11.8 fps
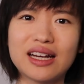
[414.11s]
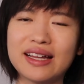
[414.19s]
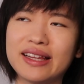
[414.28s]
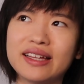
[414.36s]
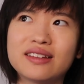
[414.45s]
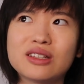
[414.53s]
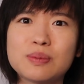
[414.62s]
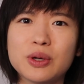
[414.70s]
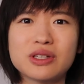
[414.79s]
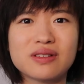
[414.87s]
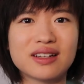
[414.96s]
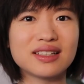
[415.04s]
I think this
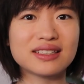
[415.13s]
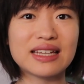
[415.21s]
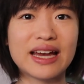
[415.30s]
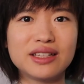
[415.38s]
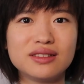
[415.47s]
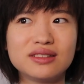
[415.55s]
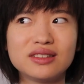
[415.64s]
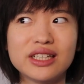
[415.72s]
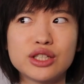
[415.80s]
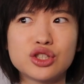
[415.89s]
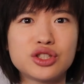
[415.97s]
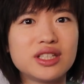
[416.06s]
book is around like
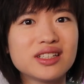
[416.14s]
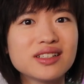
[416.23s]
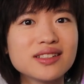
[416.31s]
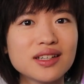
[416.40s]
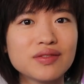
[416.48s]
10-ish years